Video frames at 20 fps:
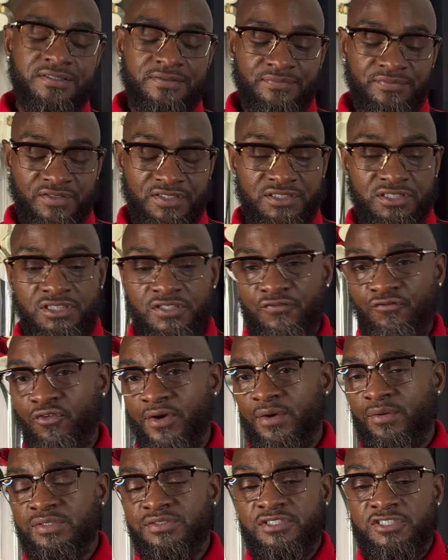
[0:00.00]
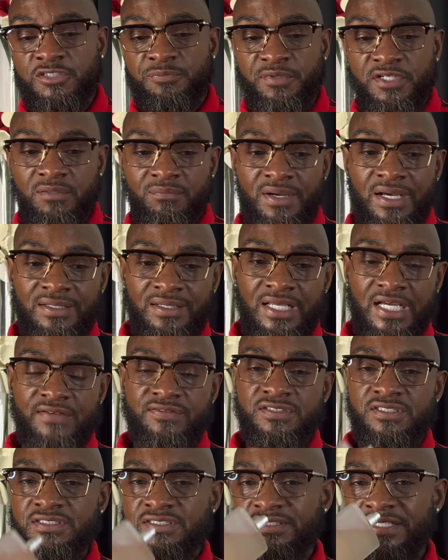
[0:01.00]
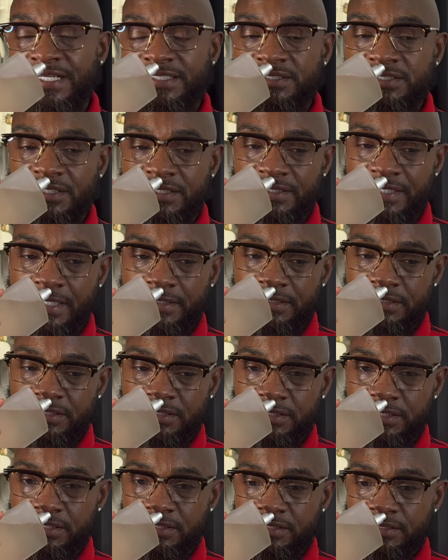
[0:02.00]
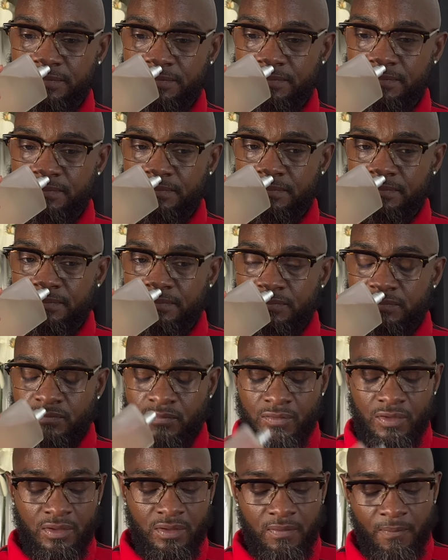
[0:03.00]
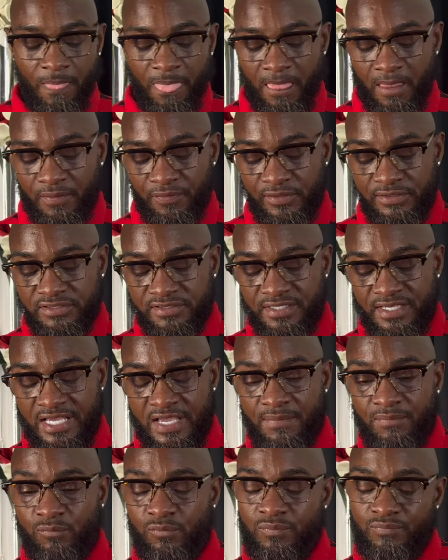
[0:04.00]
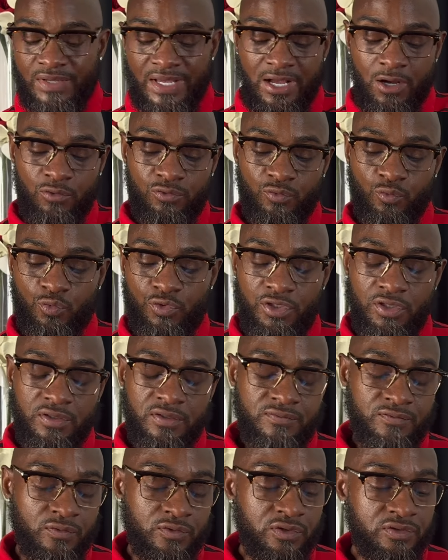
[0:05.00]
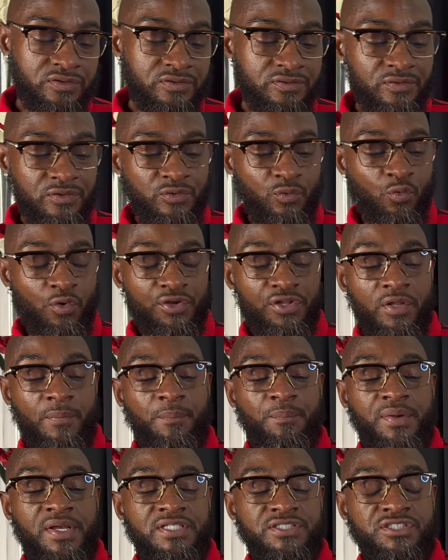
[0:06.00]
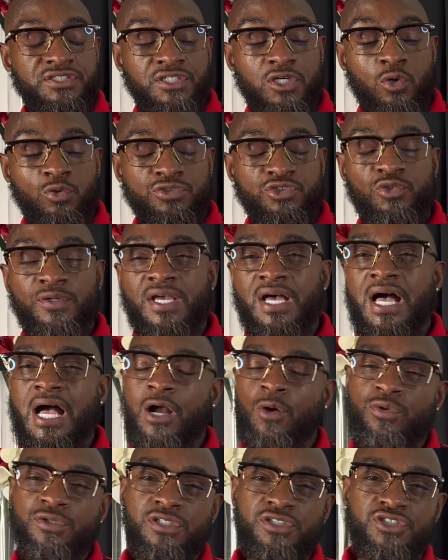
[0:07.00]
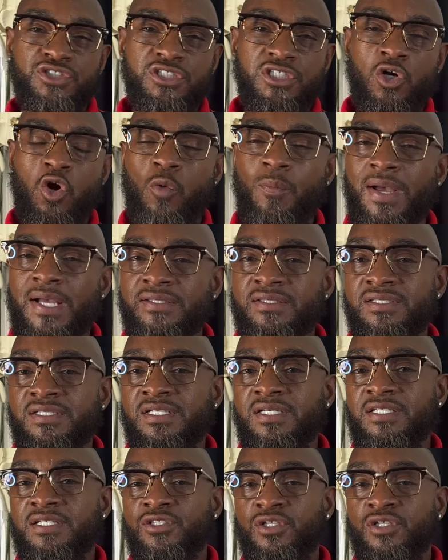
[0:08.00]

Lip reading: This is a fragrance that's been in my life since 1996. This came out with one of the best notes. You had Acqua di Gio back then,